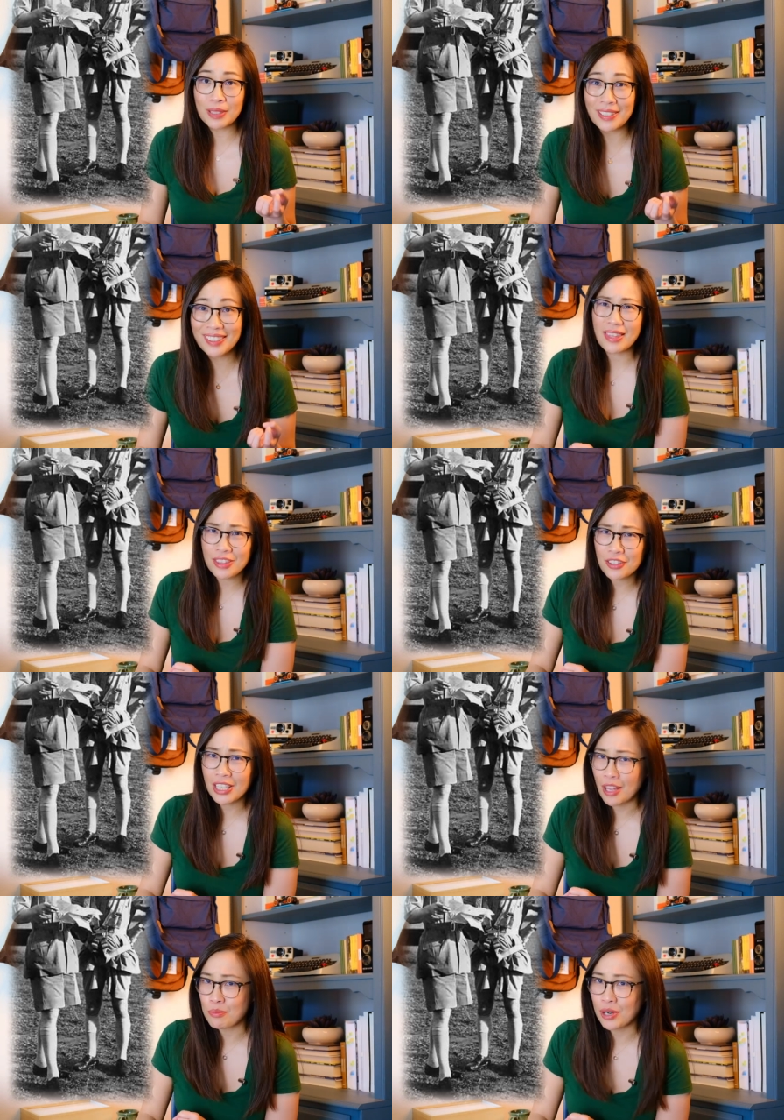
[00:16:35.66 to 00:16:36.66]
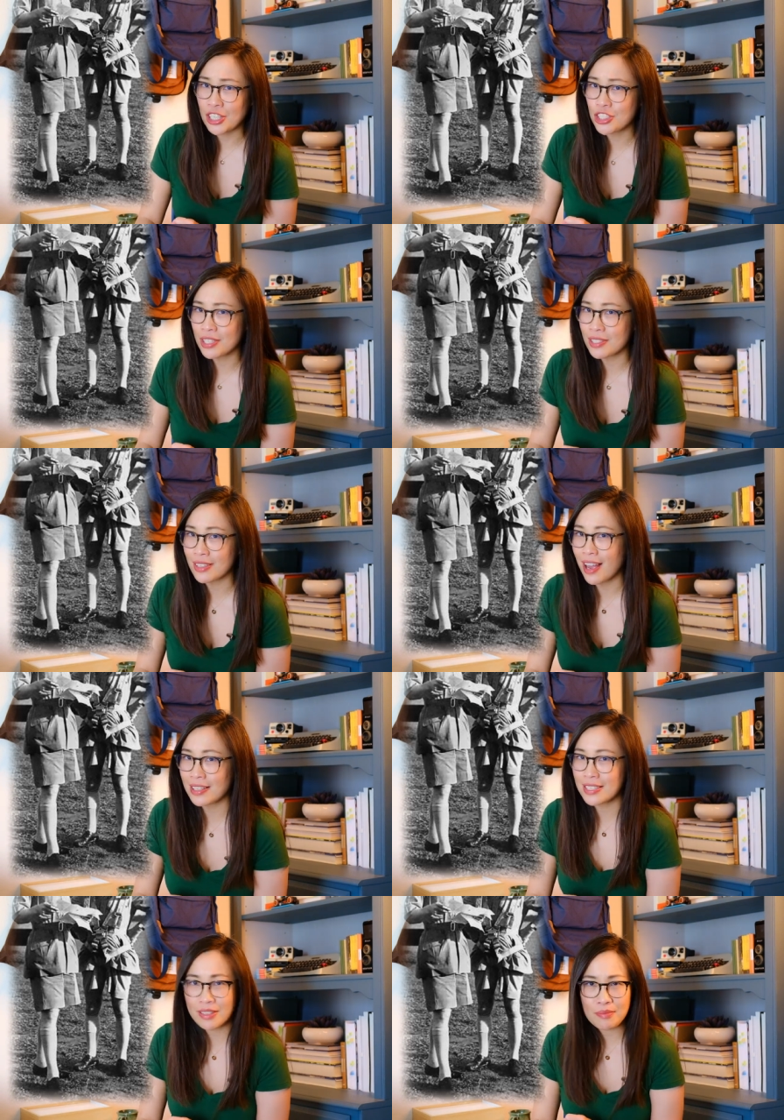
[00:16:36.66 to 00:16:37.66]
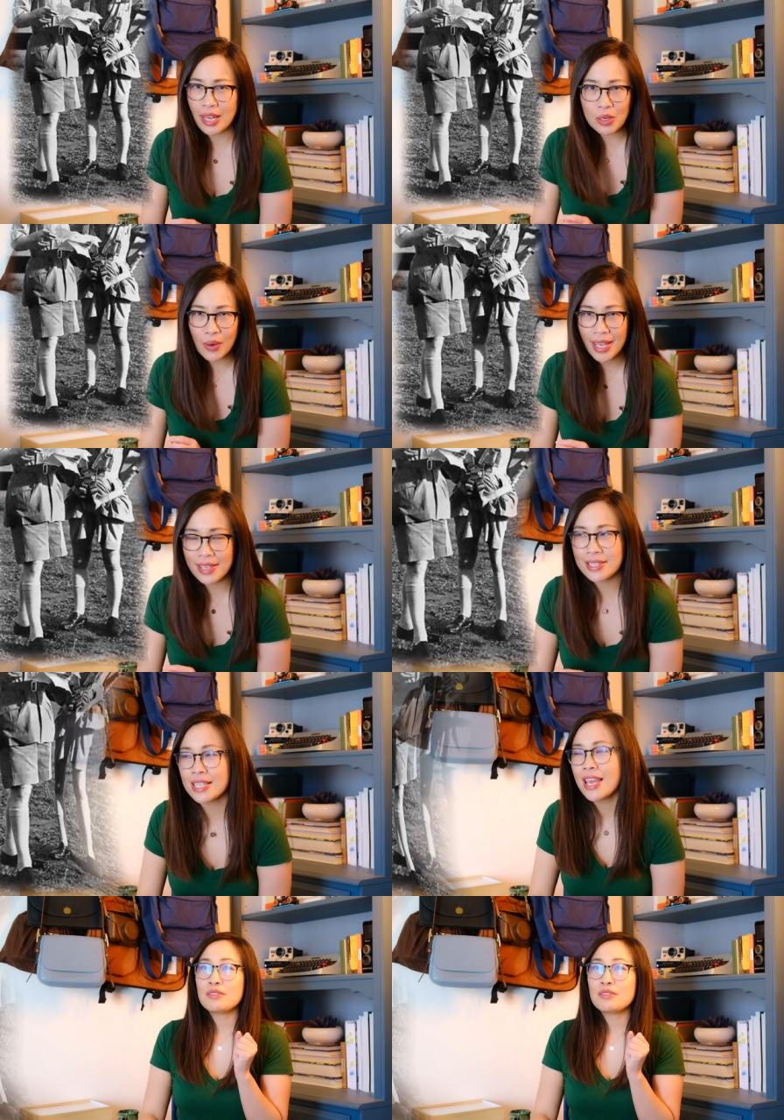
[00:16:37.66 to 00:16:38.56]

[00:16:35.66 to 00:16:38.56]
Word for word: I think they're compression socks in many ways.